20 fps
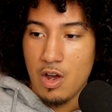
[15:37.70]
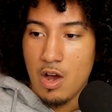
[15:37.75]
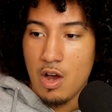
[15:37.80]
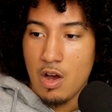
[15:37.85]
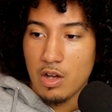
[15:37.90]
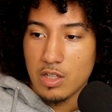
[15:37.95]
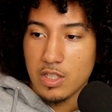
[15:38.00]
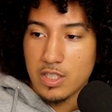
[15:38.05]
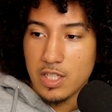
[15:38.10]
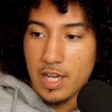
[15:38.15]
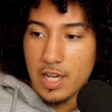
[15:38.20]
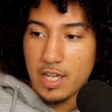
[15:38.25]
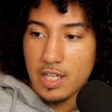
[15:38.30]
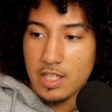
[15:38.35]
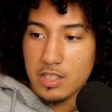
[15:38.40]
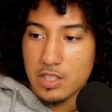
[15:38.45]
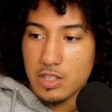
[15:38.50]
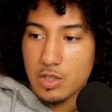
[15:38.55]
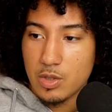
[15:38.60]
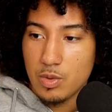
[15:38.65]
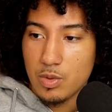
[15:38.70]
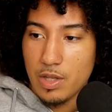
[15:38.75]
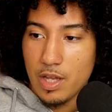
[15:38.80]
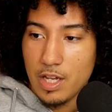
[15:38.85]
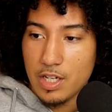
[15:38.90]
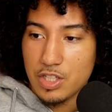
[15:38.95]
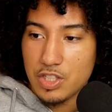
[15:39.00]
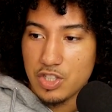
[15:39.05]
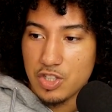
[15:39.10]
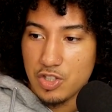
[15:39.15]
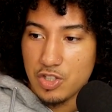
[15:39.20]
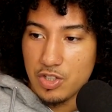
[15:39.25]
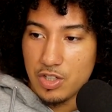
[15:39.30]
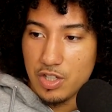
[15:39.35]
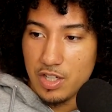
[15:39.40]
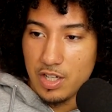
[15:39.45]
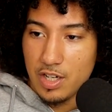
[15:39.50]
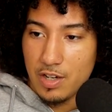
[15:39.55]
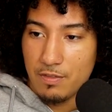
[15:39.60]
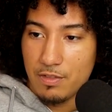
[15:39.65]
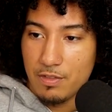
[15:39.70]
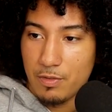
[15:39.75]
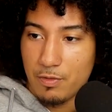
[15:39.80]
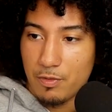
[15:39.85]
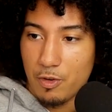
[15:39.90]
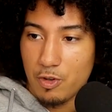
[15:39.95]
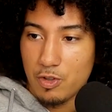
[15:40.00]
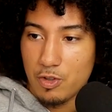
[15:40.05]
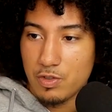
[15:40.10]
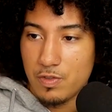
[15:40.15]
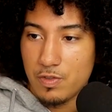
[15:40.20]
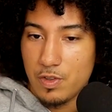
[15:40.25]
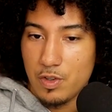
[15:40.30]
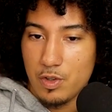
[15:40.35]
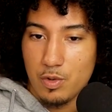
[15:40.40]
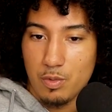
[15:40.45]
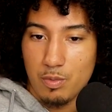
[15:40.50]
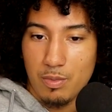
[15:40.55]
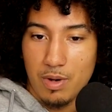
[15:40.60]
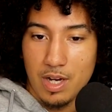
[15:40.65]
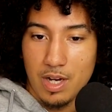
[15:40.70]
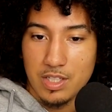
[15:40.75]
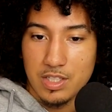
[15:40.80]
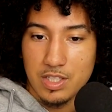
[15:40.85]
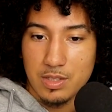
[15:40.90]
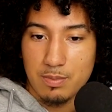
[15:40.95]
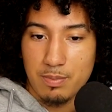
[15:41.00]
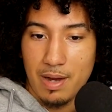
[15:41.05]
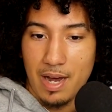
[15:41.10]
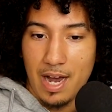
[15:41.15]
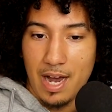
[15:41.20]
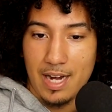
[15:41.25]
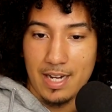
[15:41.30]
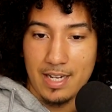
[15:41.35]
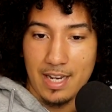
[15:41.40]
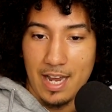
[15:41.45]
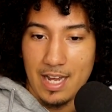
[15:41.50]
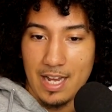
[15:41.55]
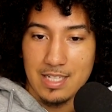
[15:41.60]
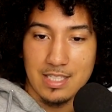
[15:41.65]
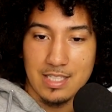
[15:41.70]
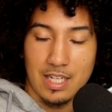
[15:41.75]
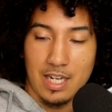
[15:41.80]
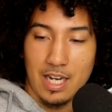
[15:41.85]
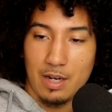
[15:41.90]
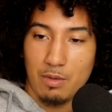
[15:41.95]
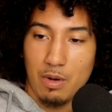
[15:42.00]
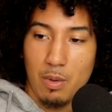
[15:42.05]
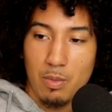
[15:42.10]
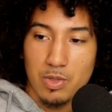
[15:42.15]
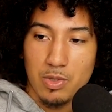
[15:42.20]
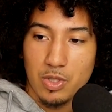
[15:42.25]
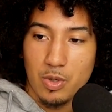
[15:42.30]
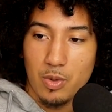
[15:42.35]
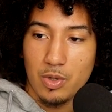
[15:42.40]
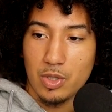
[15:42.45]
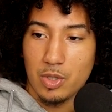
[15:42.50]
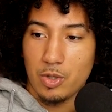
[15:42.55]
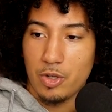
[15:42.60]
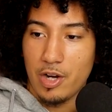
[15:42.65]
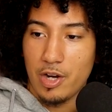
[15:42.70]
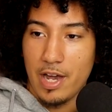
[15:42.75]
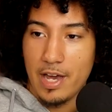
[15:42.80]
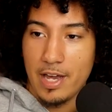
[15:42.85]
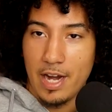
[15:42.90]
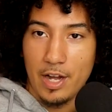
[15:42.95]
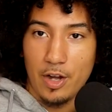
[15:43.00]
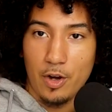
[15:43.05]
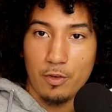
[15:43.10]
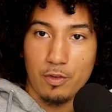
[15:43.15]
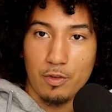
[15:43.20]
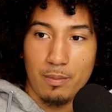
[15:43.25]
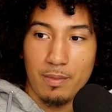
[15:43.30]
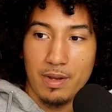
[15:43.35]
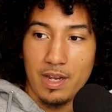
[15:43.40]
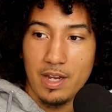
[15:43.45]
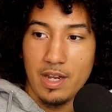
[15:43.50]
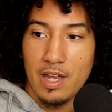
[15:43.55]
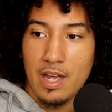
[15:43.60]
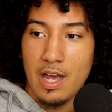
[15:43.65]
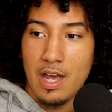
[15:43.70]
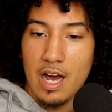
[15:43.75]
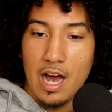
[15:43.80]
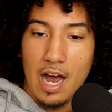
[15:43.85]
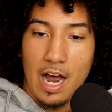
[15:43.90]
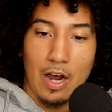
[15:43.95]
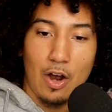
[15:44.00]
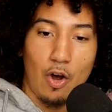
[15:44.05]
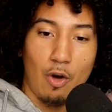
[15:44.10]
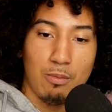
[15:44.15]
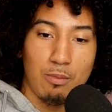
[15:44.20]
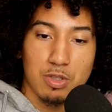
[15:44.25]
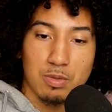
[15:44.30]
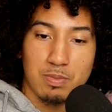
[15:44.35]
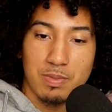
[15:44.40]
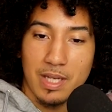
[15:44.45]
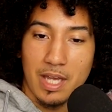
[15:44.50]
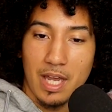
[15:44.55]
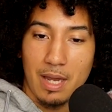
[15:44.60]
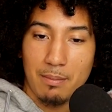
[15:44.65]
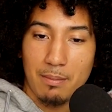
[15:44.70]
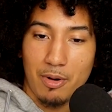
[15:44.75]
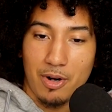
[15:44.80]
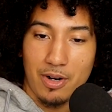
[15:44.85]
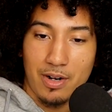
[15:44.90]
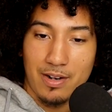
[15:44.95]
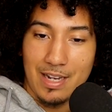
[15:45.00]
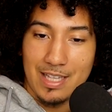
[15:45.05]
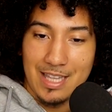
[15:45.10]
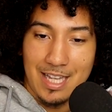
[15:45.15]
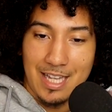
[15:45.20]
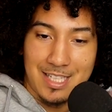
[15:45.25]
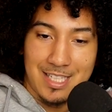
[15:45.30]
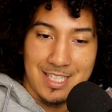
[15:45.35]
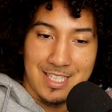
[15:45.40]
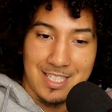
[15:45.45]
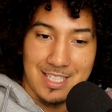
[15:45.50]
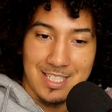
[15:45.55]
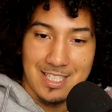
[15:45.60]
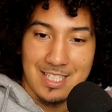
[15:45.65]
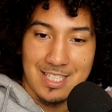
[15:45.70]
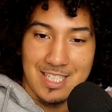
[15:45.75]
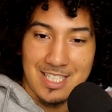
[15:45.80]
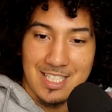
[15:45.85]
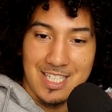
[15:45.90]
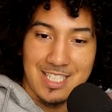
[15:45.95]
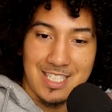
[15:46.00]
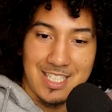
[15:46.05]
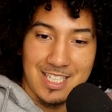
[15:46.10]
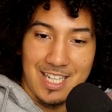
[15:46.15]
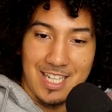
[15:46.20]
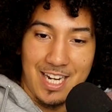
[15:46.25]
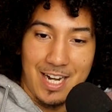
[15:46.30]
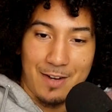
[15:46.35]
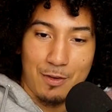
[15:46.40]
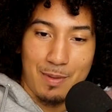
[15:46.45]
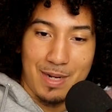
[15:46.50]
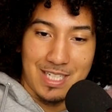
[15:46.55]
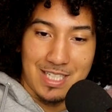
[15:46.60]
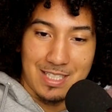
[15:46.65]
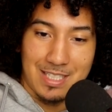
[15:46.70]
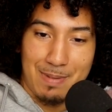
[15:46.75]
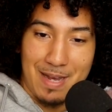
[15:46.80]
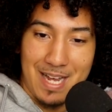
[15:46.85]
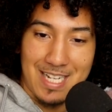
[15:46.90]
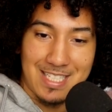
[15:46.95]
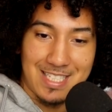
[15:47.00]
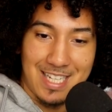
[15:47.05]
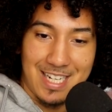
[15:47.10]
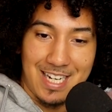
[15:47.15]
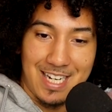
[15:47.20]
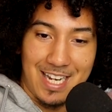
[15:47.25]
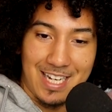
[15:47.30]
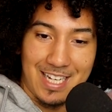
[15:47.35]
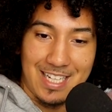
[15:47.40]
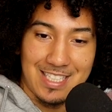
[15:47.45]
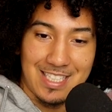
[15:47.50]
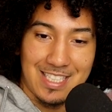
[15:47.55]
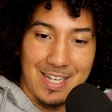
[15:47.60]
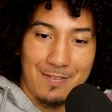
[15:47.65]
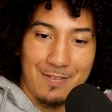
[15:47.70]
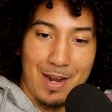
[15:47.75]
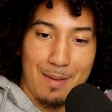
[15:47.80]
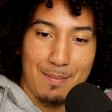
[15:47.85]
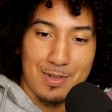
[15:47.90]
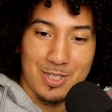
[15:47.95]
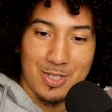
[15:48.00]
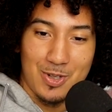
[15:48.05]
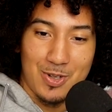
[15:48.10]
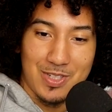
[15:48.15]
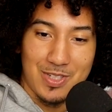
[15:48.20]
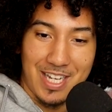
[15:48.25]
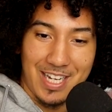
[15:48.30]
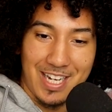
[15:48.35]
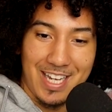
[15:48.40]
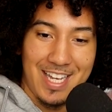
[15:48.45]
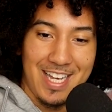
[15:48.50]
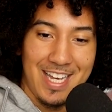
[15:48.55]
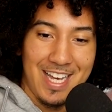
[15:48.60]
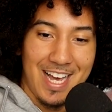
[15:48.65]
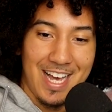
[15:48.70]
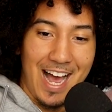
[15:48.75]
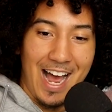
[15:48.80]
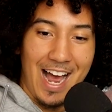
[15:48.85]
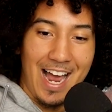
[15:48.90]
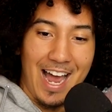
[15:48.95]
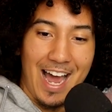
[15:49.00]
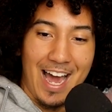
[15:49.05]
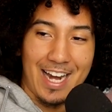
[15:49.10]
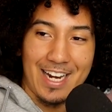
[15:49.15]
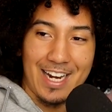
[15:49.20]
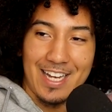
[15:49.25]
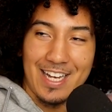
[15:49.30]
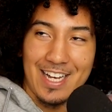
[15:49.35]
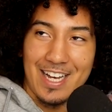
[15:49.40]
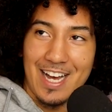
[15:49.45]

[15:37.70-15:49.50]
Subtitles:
Take us through that journey of the first few months podcasting. Like, what was going through your head? I know for me, I almost became part of like that statistic that never makes it past on like 7 episodes. Like, I had a